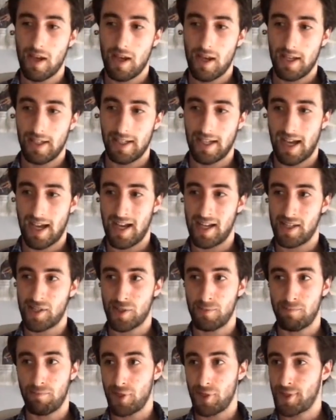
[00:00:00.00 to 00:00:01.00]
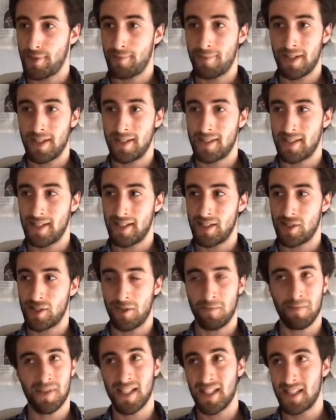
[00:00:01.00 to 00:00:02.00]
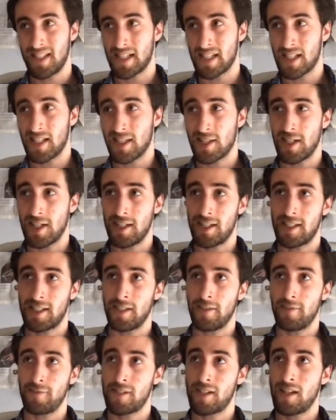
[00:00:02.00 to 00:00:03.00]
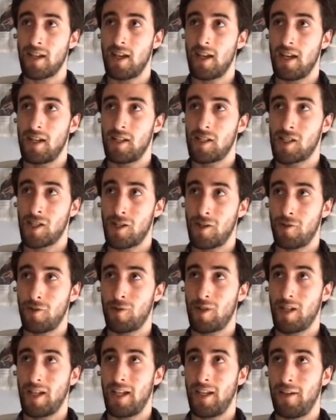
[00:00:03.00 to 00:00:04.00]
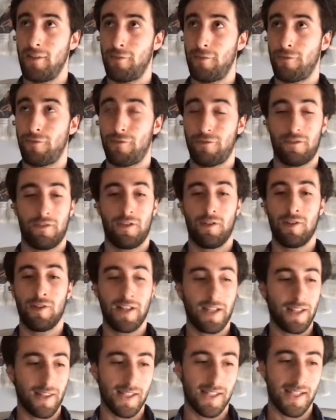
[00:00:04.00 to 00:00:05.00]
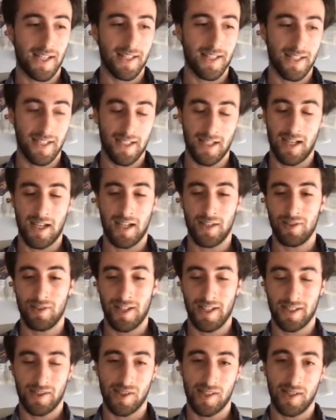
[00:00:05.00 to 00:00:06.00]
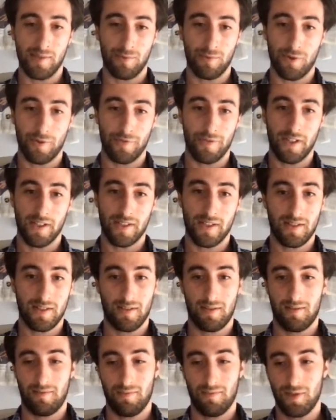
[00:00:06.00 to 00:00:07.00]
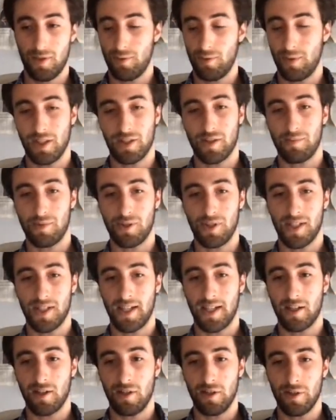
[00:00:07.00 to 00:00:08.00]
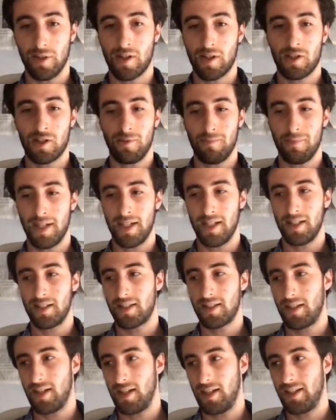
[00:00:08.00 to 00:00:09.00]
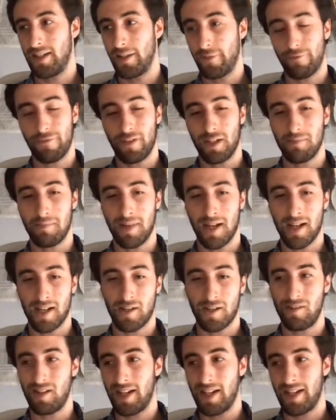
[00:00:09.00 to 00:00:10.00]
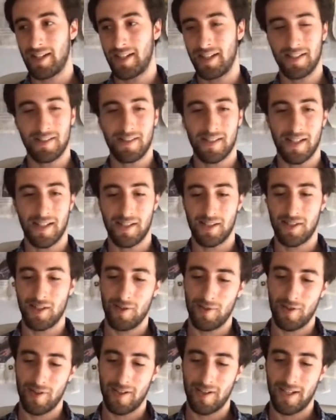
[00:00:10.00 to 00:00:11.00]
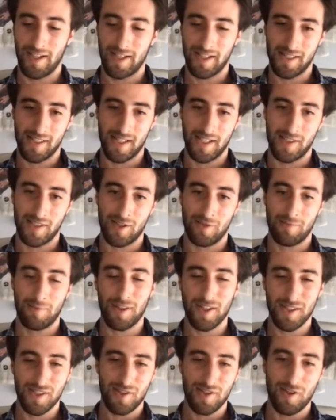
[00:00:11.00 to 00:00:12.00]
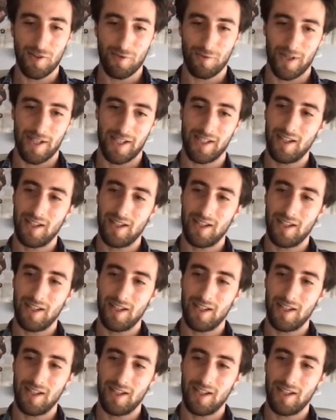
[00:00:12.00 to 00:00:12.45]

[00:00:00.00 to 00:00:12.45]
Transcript: It has some possibilities, some syntax alternatives. So if you like this idea and you like to see more of it, you're welcome to take a look, comment, leave feedback. You like it, say so. You don't like it, say so. But there's another way